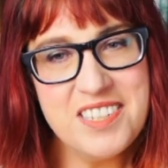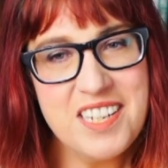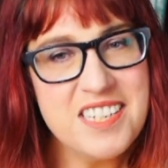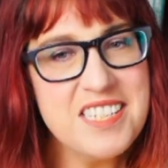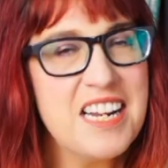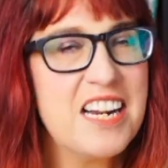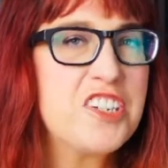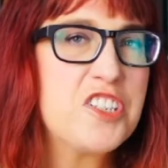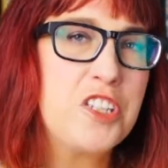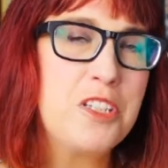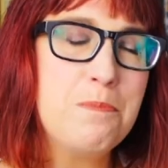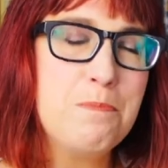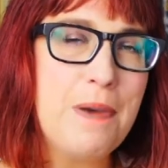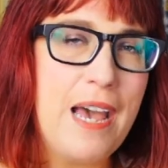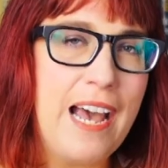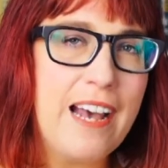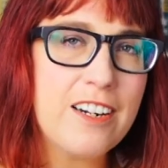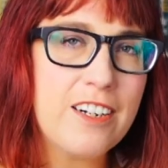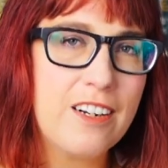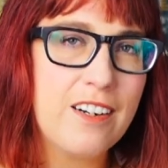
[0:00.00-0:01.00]
doesn't actually
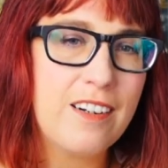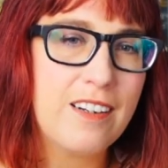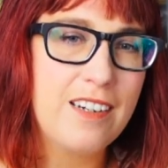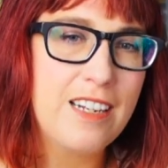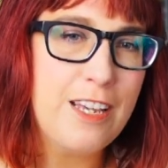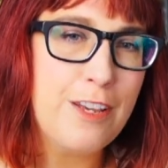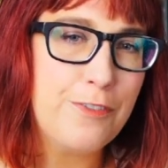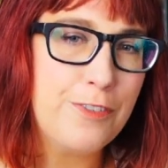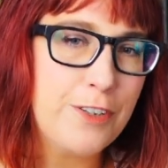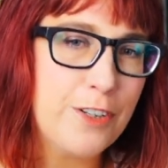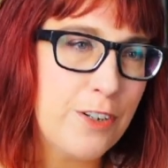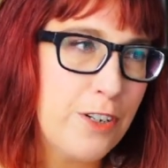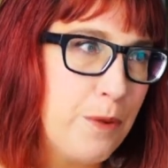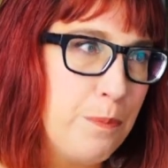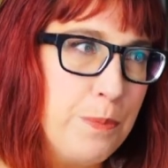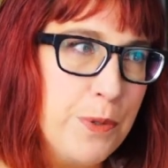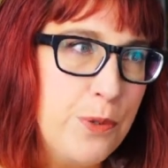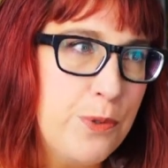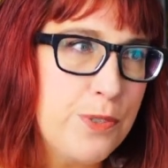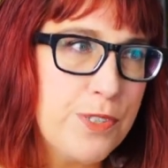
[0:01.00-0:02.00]
matter if you're an
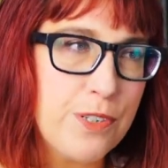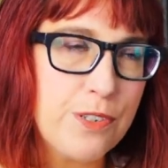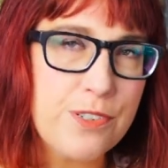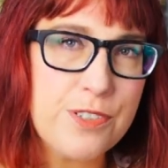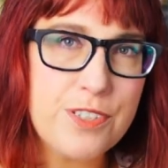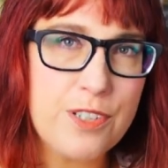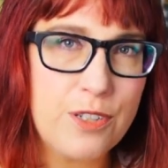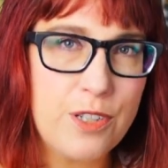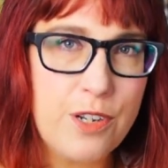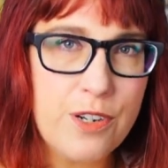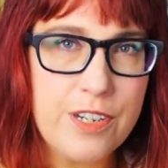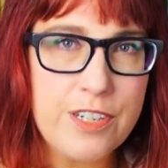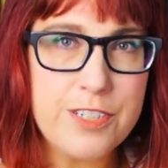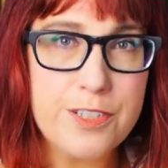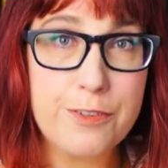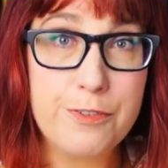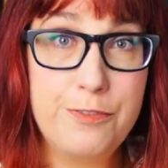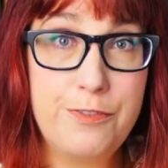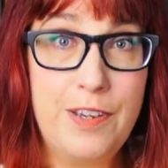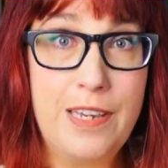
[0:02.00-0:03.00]
abuser so long
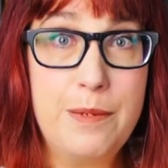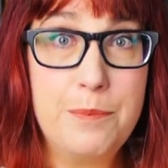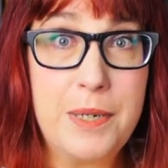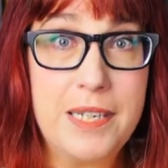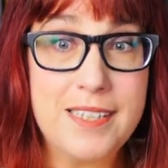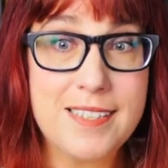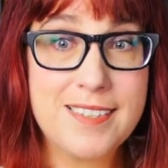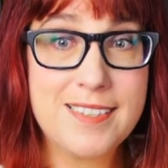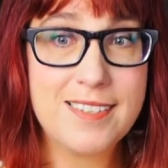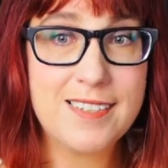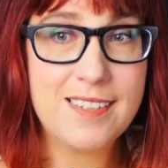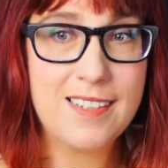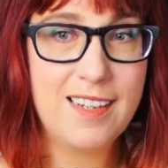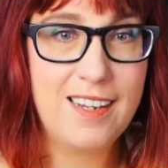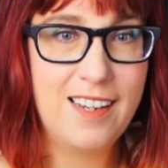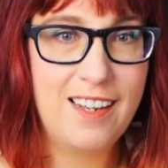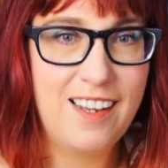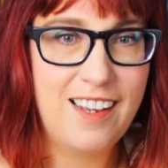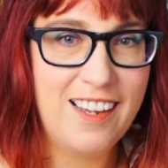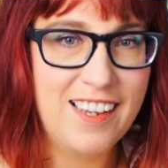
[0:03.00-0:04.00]
as you're famous.
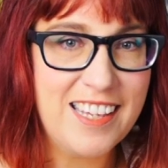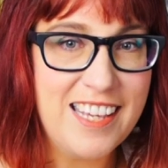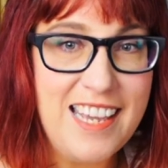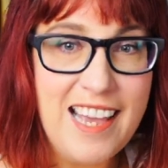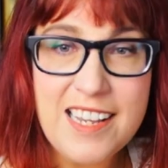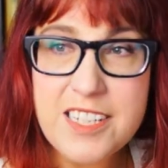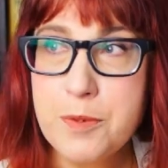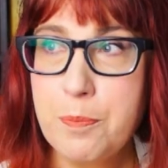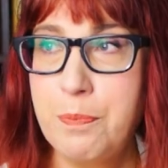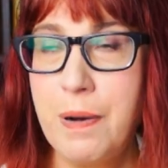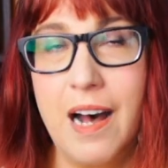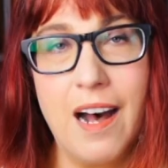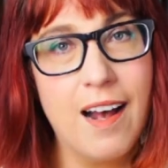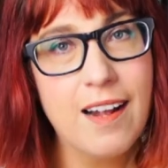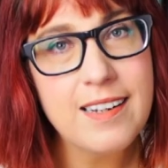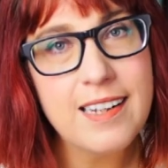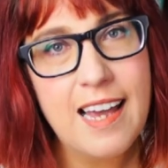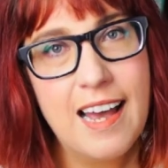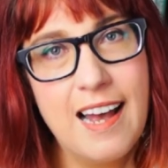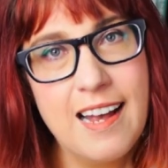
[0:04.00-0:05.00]
He has a
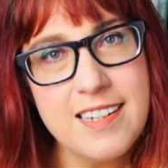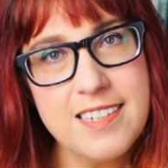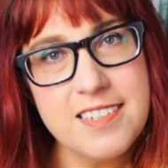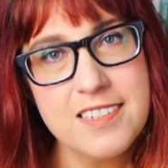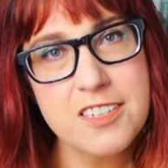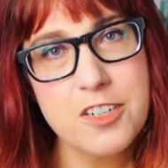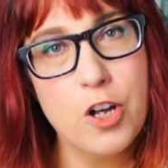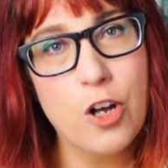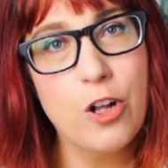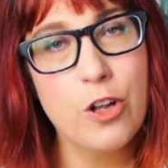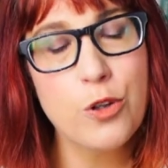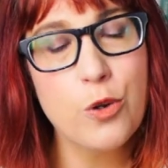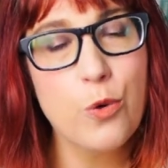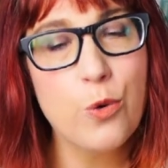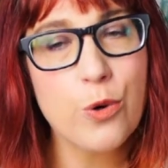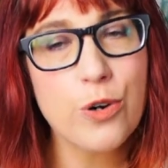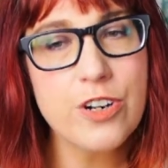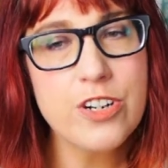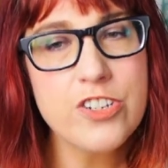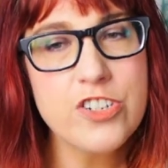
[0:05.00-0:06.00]
podcast called
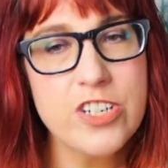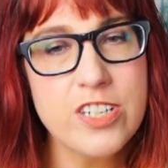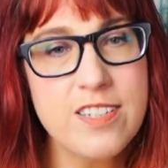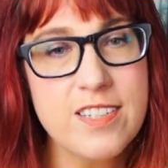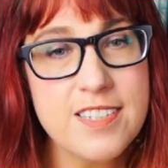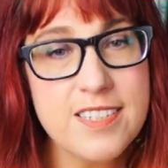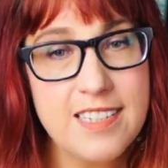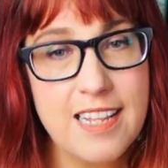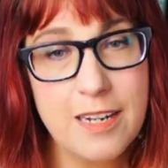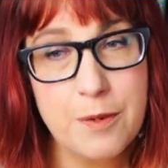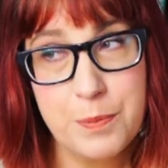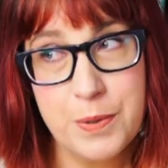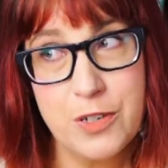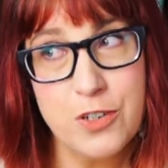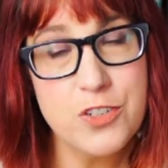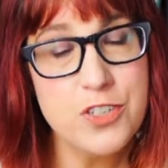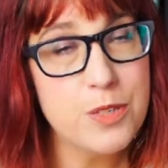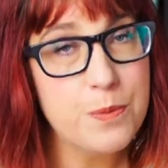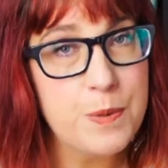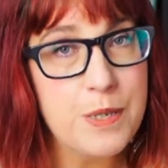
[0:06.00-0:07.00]
Origins that
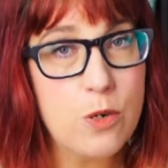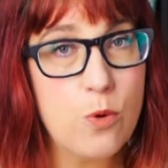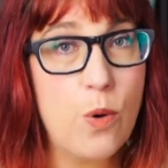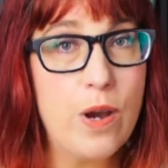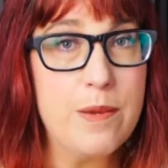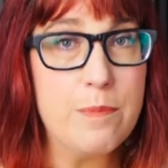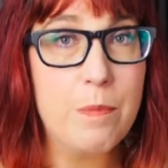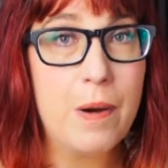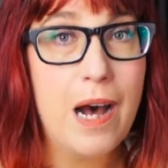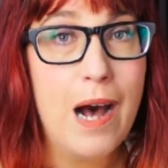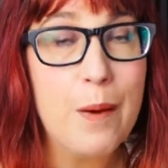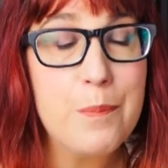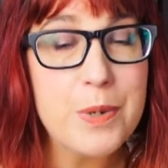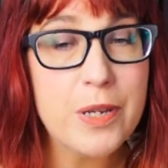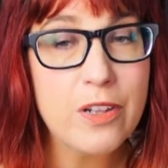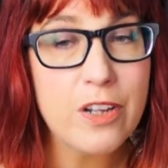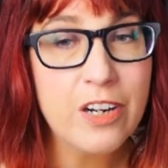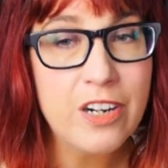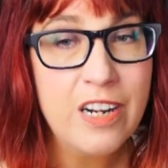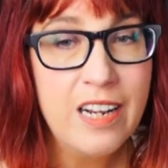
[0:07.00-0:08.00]
appears to be quite
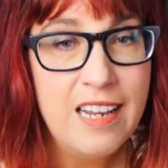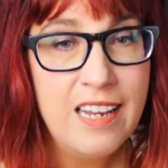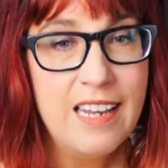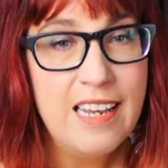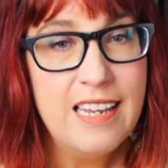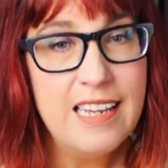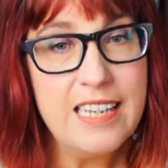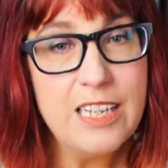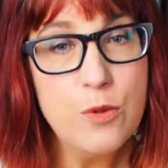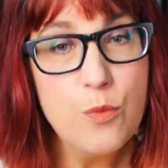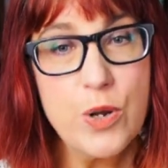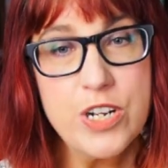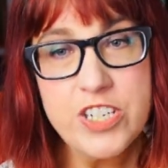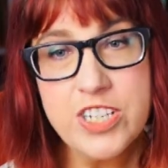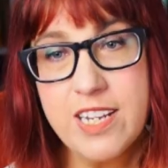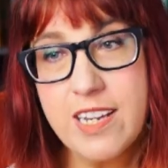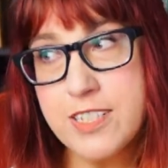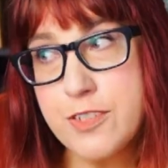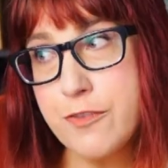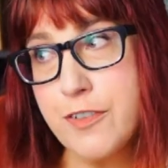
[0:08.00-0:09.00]
popular, in
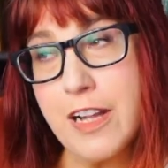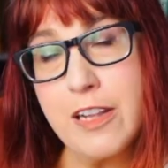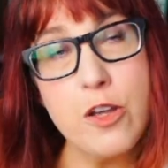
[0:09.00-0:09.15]
which he has